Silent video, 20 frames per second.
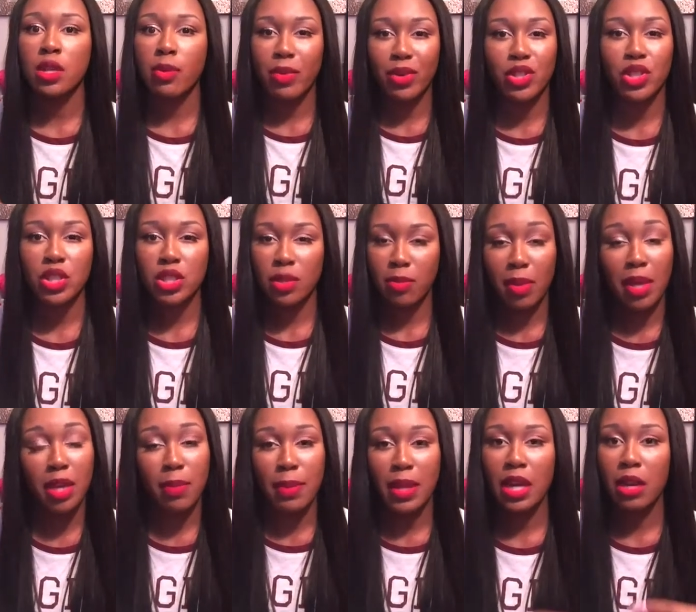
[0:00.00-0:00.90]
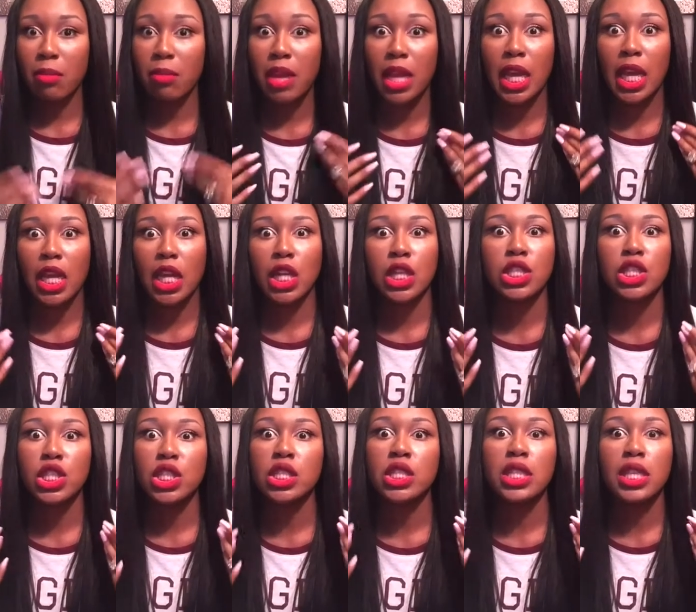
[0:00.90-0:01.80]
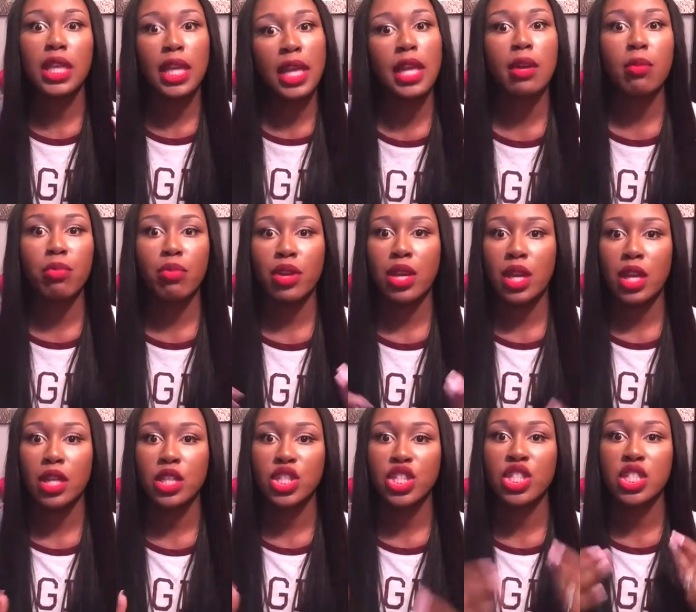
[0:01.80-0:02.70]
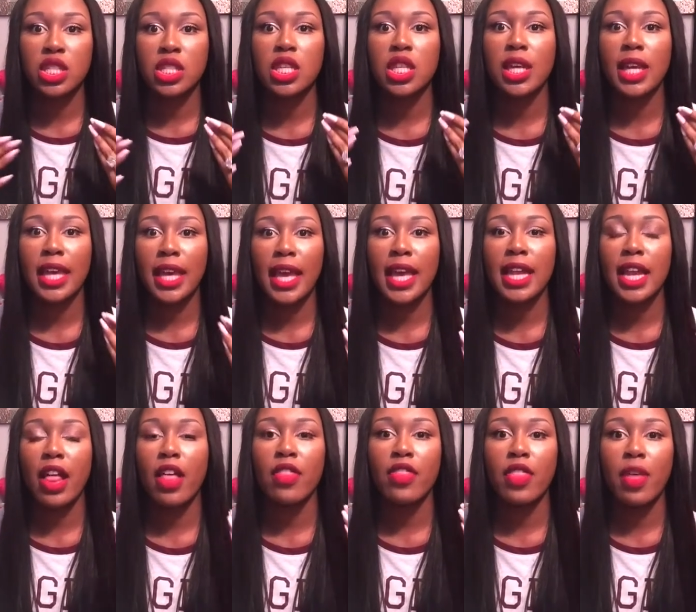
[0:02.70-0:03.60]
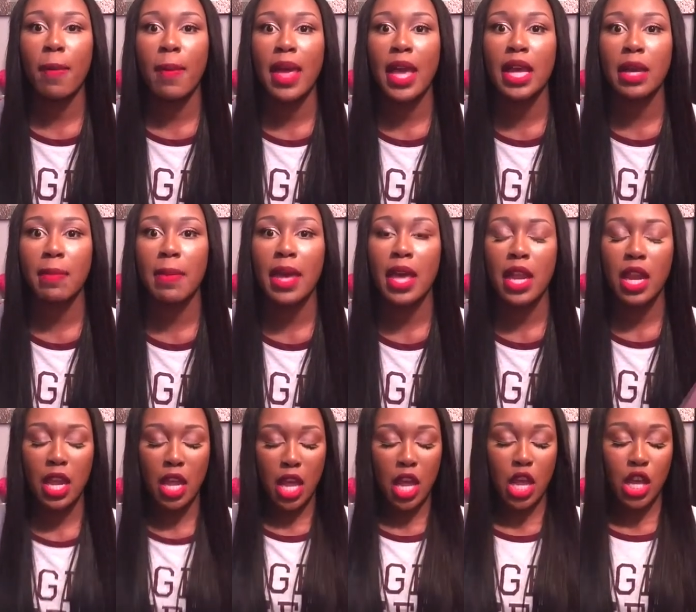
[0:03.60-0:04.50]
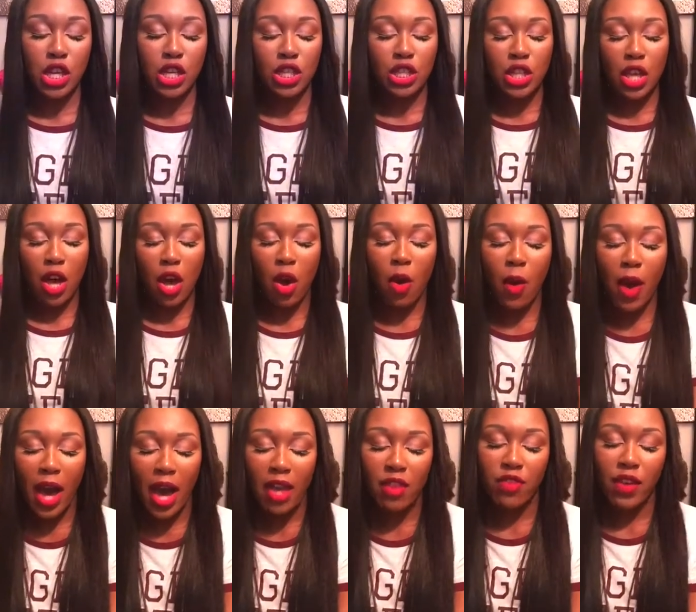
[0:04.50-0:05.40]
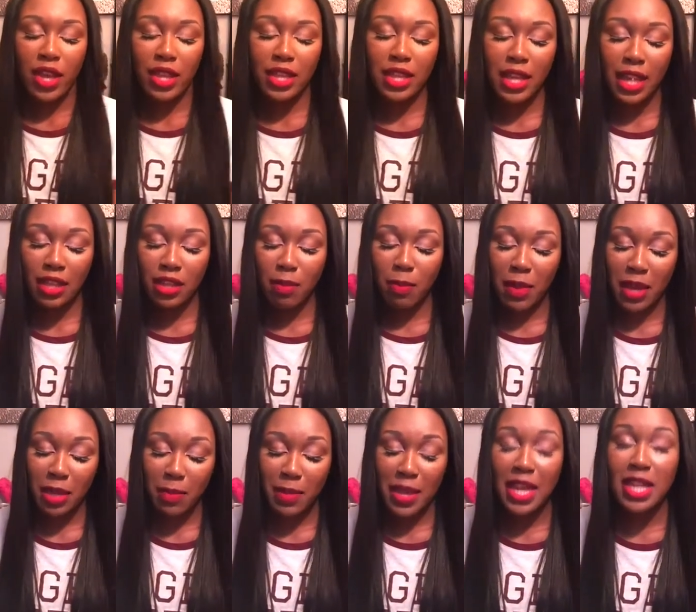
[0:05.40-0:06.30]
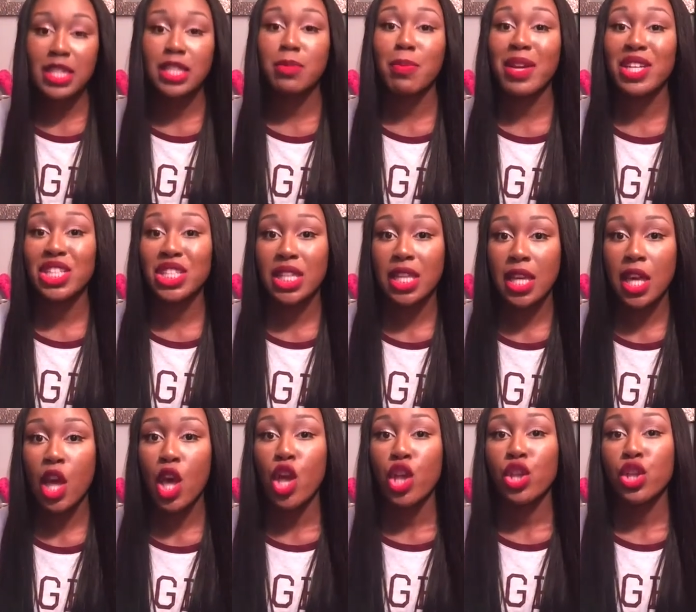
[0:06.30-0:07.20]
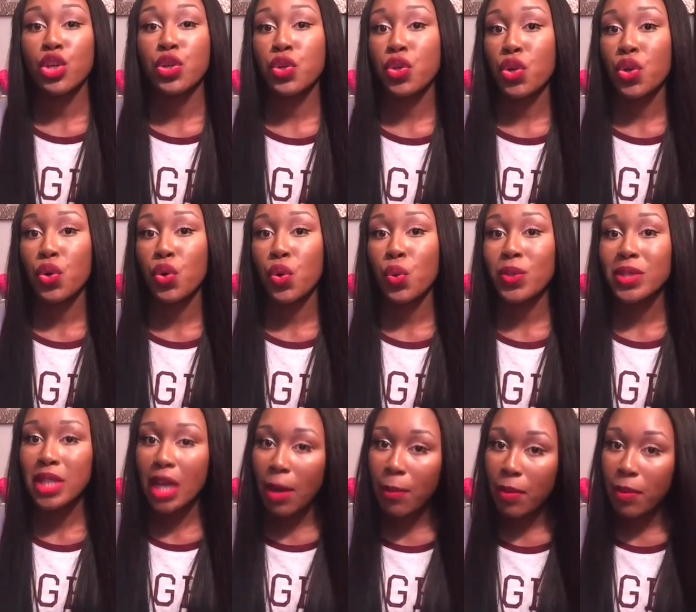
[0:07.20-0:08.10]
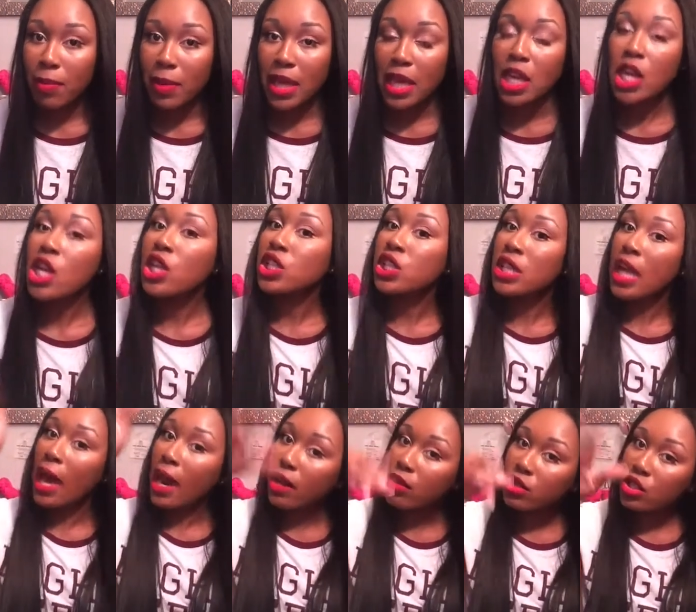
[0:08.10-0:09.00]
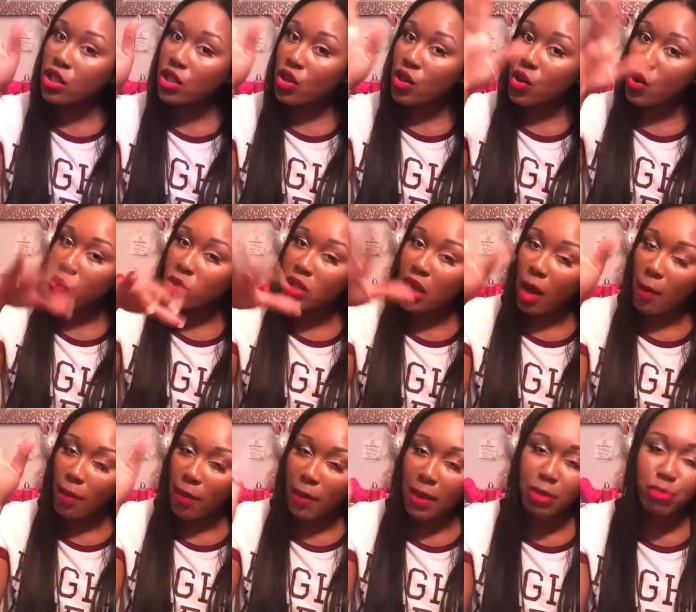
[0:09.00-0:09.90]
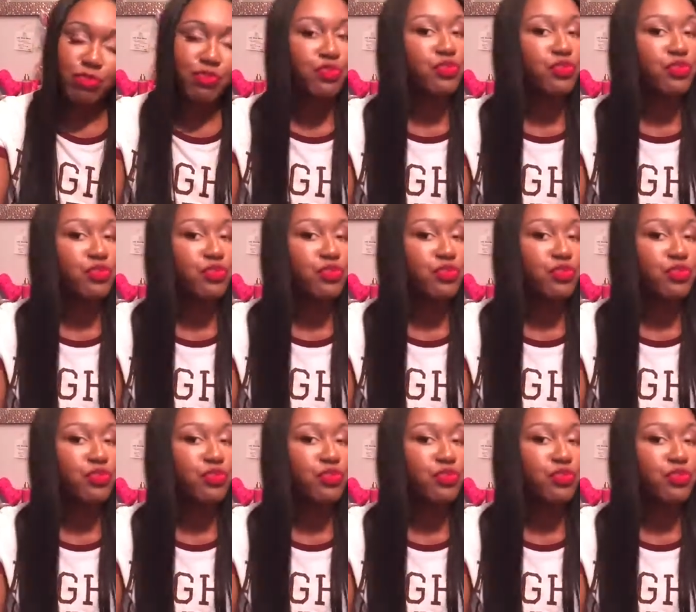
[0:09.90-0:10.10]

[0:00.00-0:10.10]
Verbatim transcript: to purchase a pigment i'm like just get it pretty much just get the pigment. So I finally got the pigment and especially the girl who was helping me. Shout out to the girl who was helping me.